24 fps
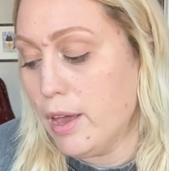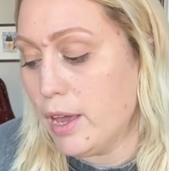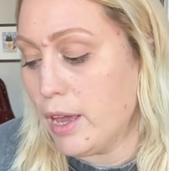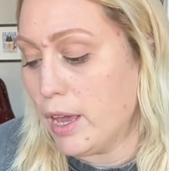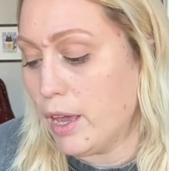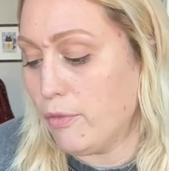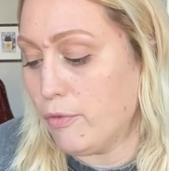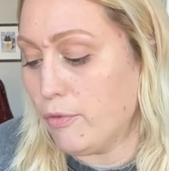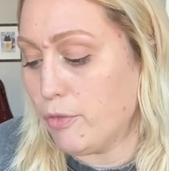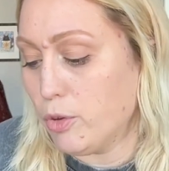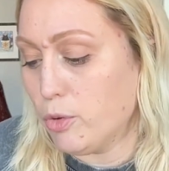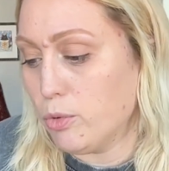
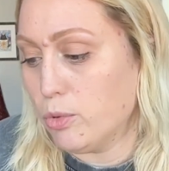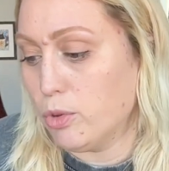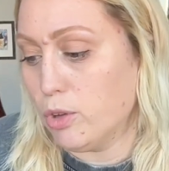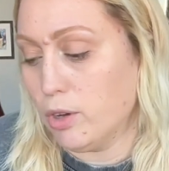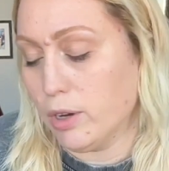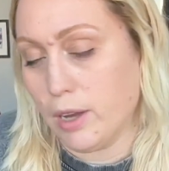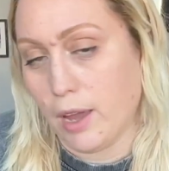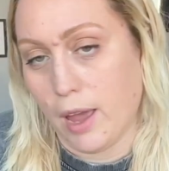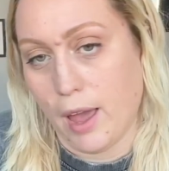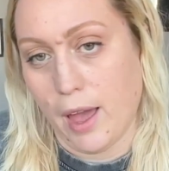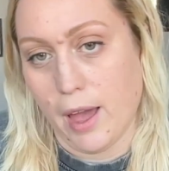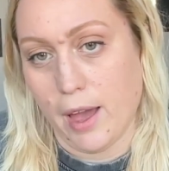If you
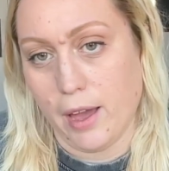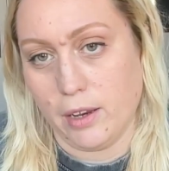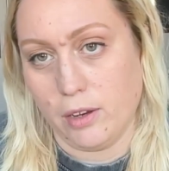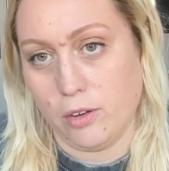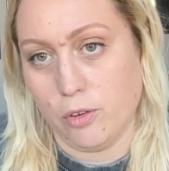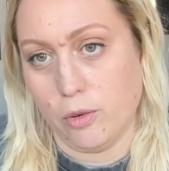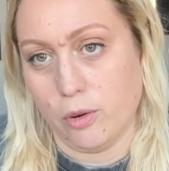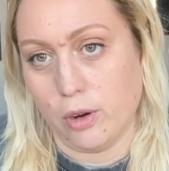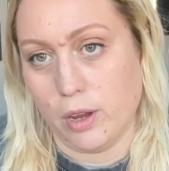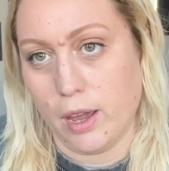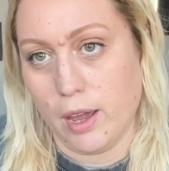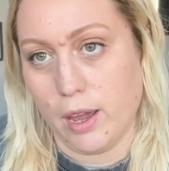look at
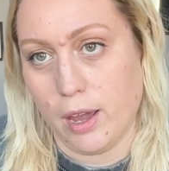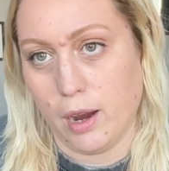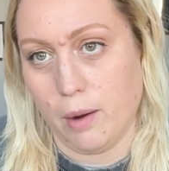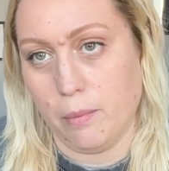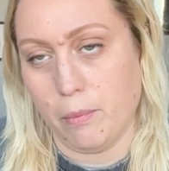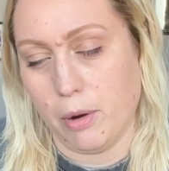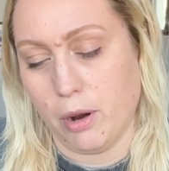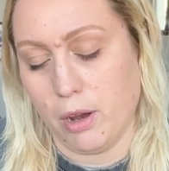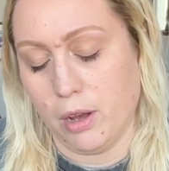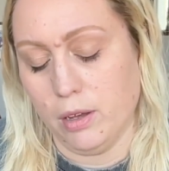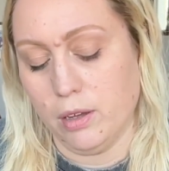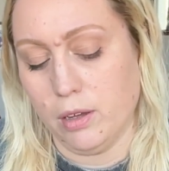your
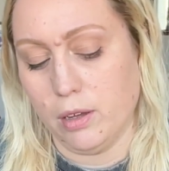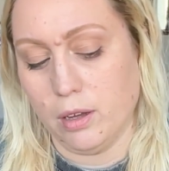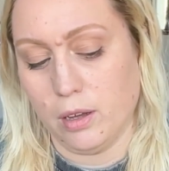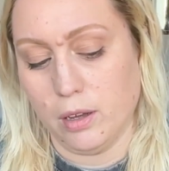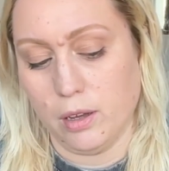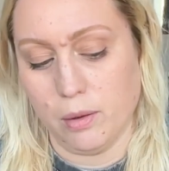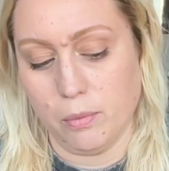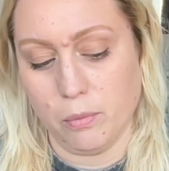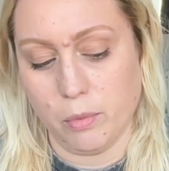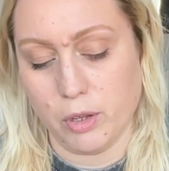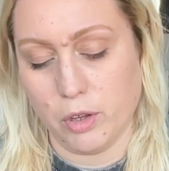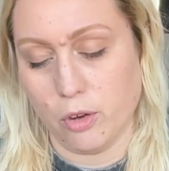camera
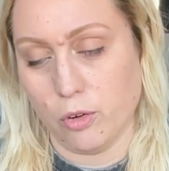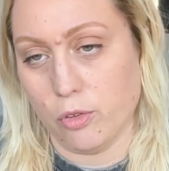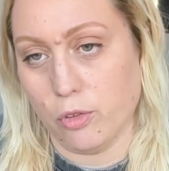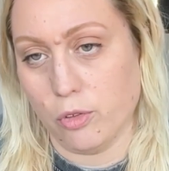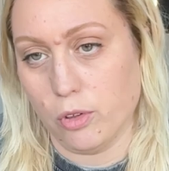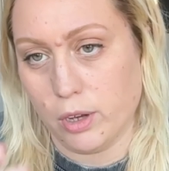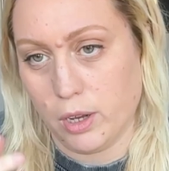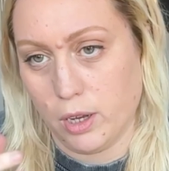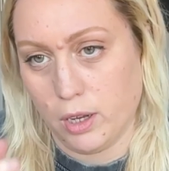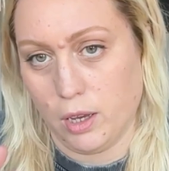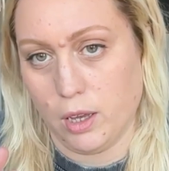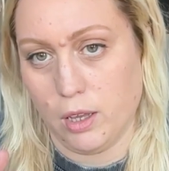um, when you're
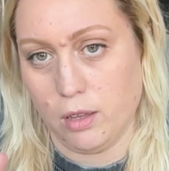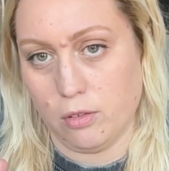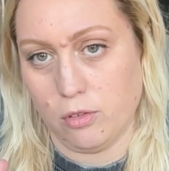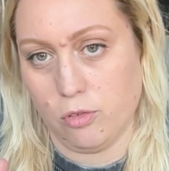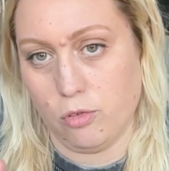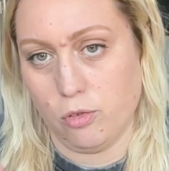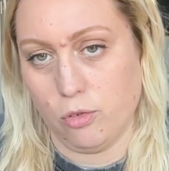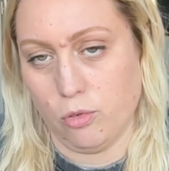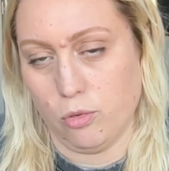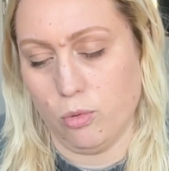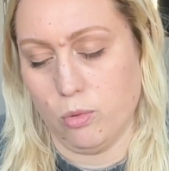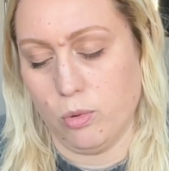looking
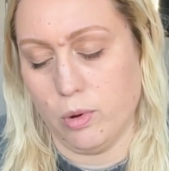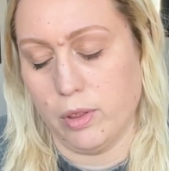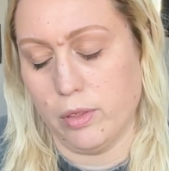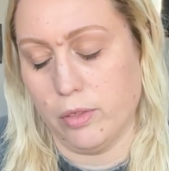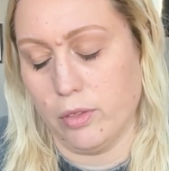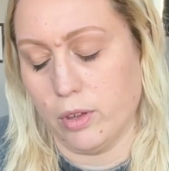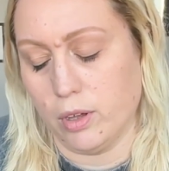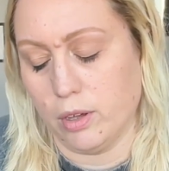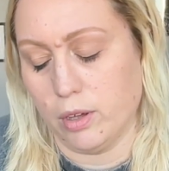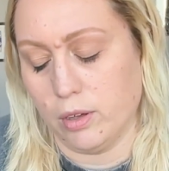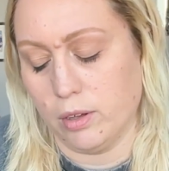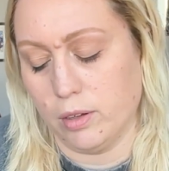into
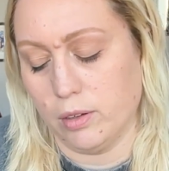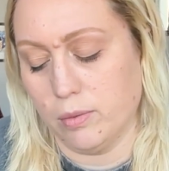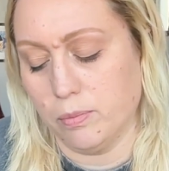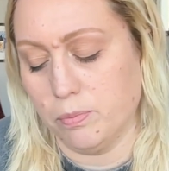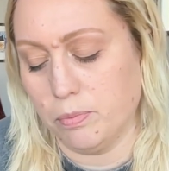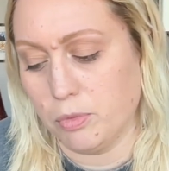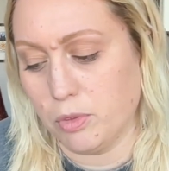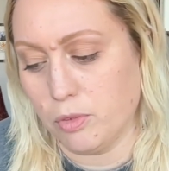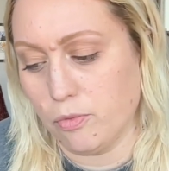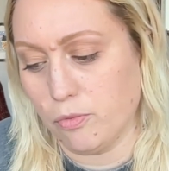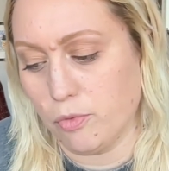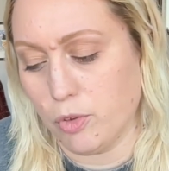the
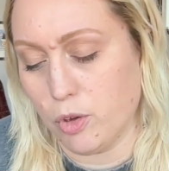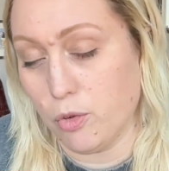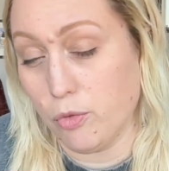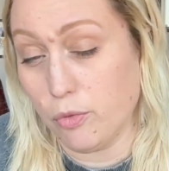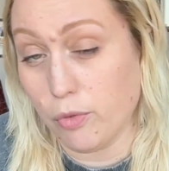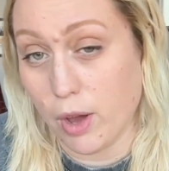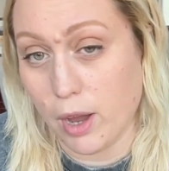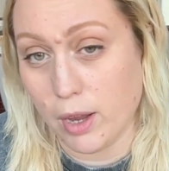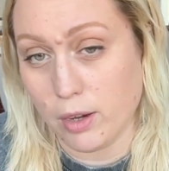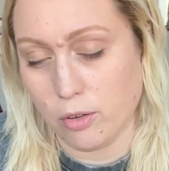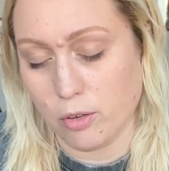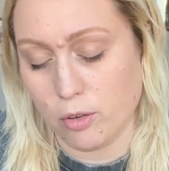
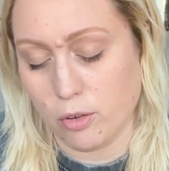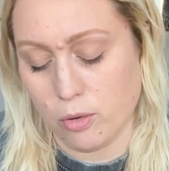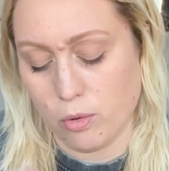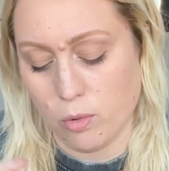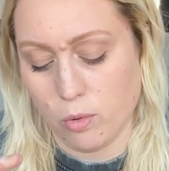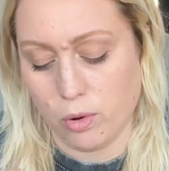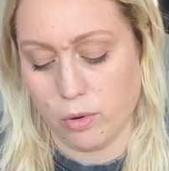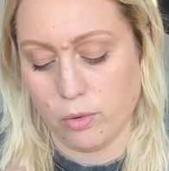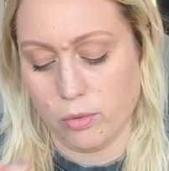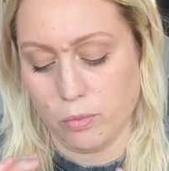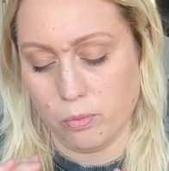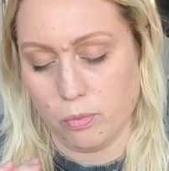viewfinder
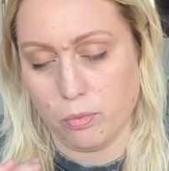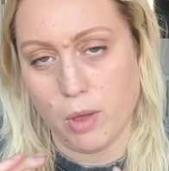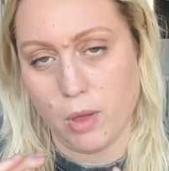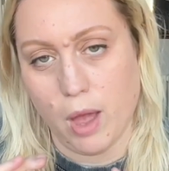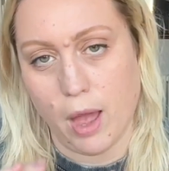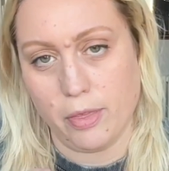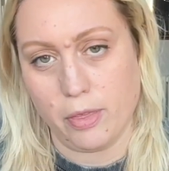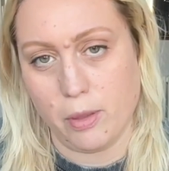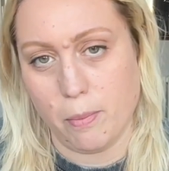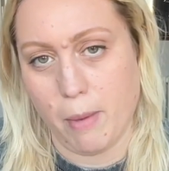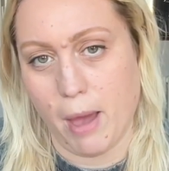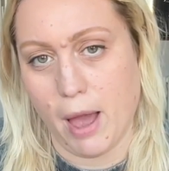or
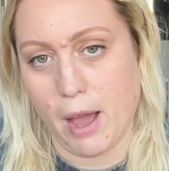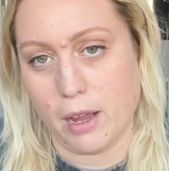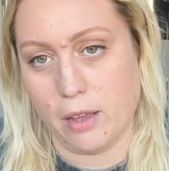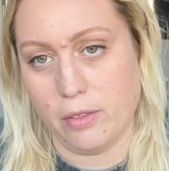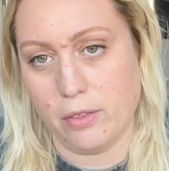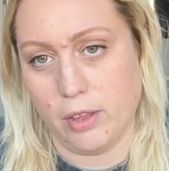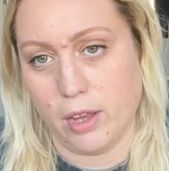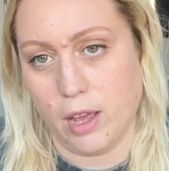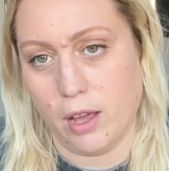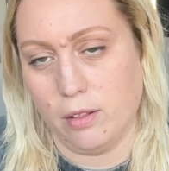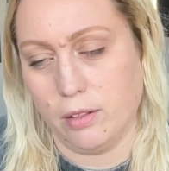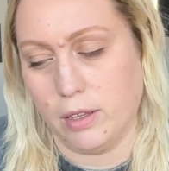at the back on
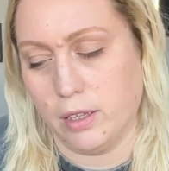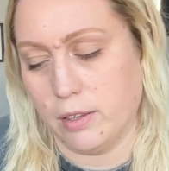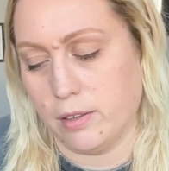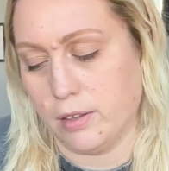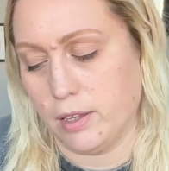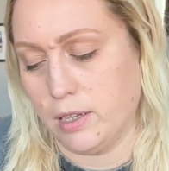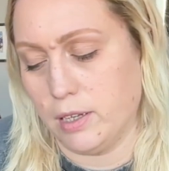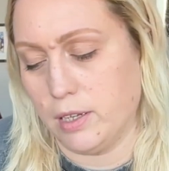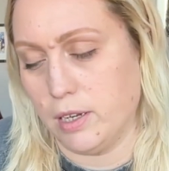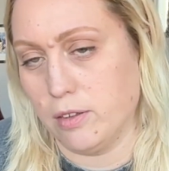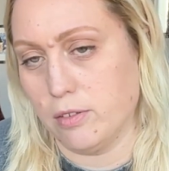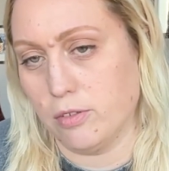the
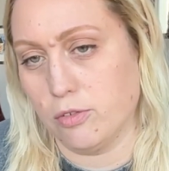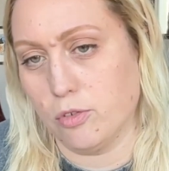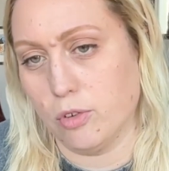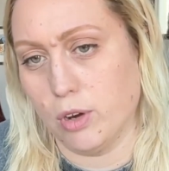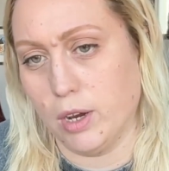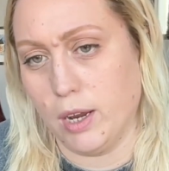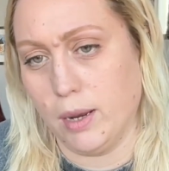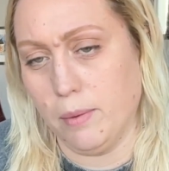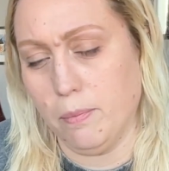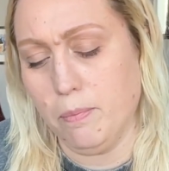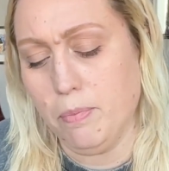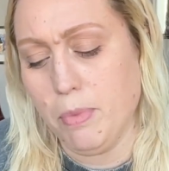LCD
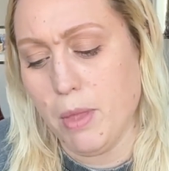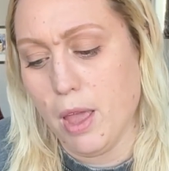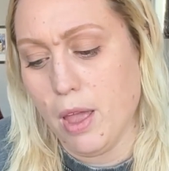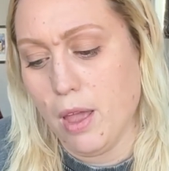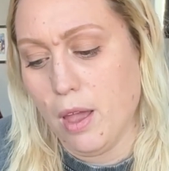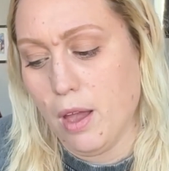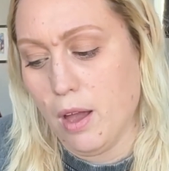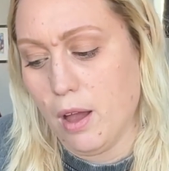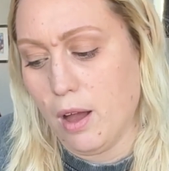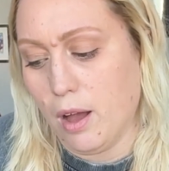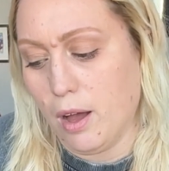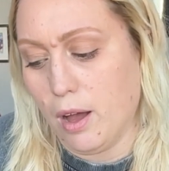screen,
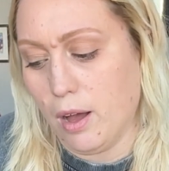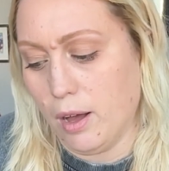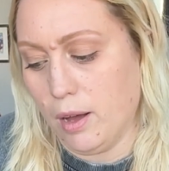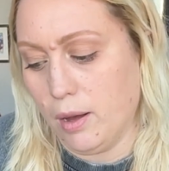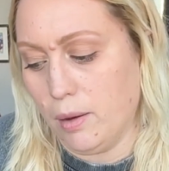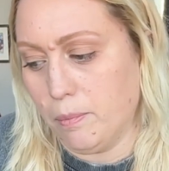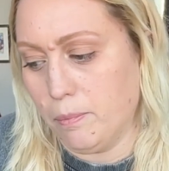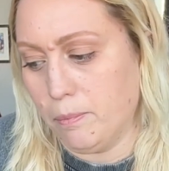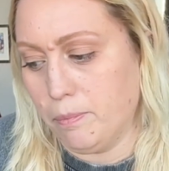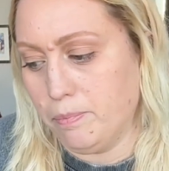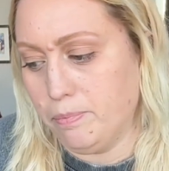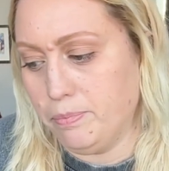
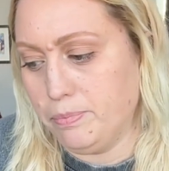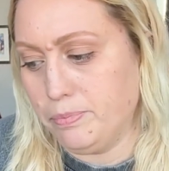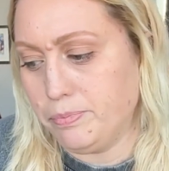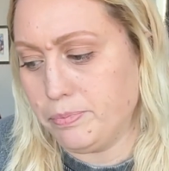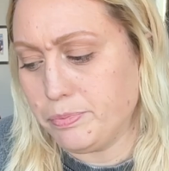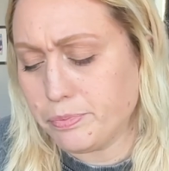um,